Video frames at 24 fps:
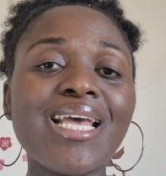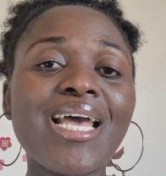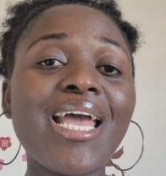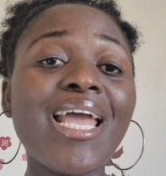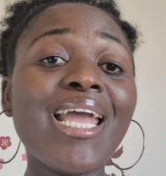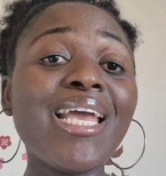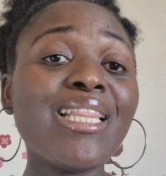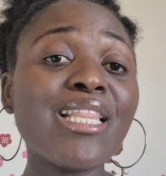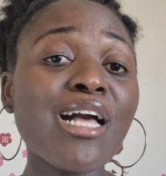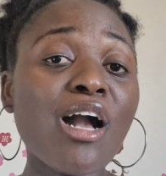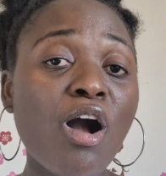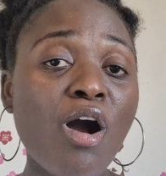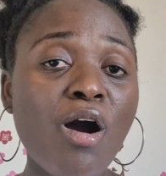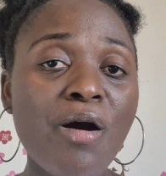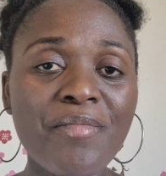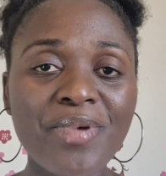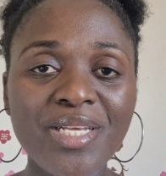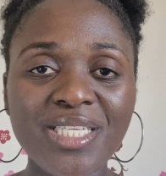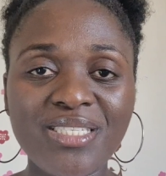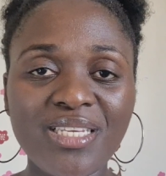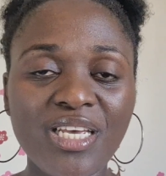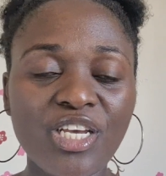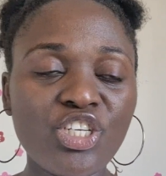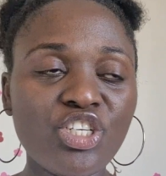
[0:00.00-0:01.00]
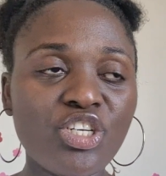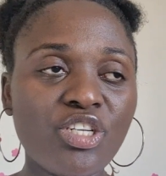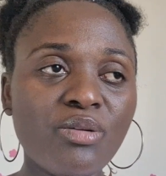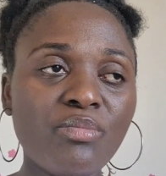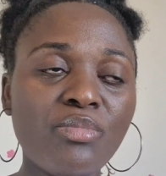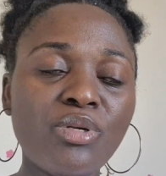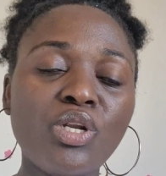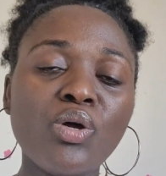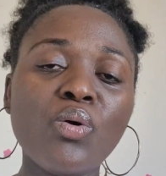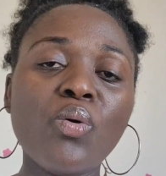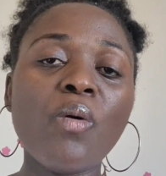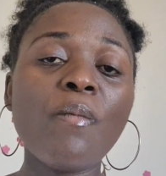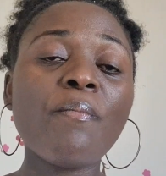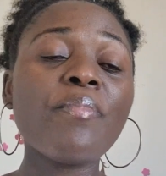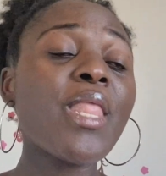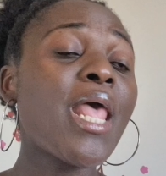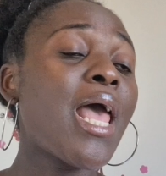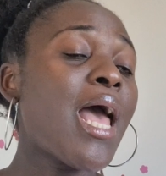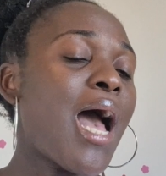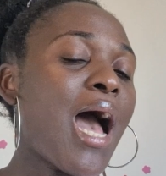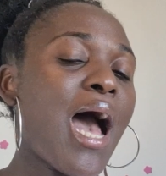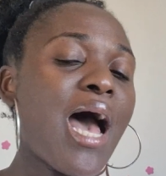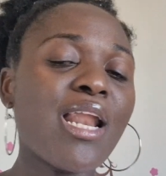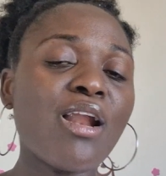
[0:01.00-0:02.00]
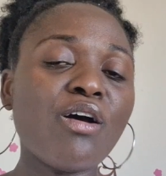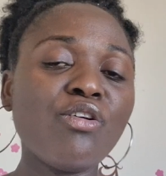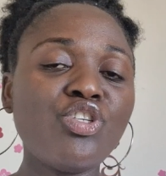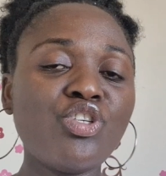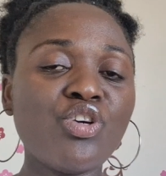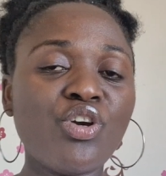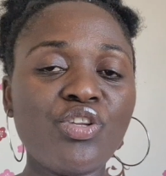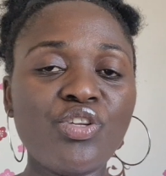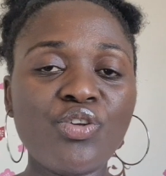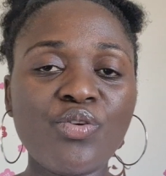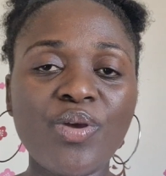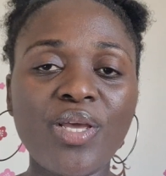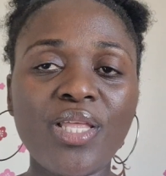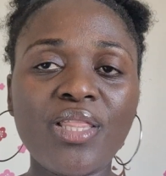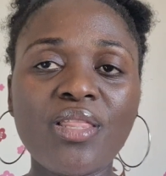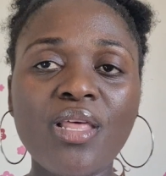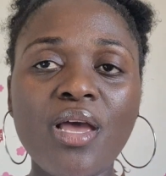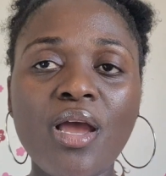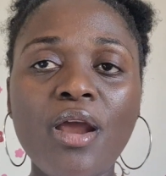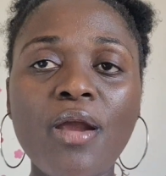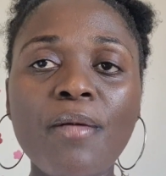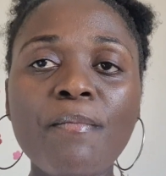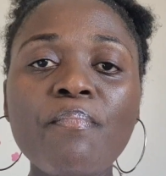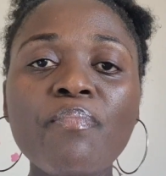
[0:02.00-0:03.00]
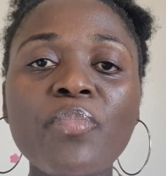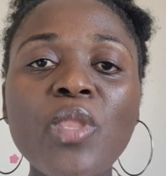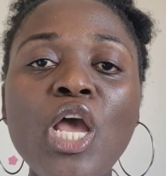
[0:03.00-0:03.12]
in the comment section below, and I'll join you in there.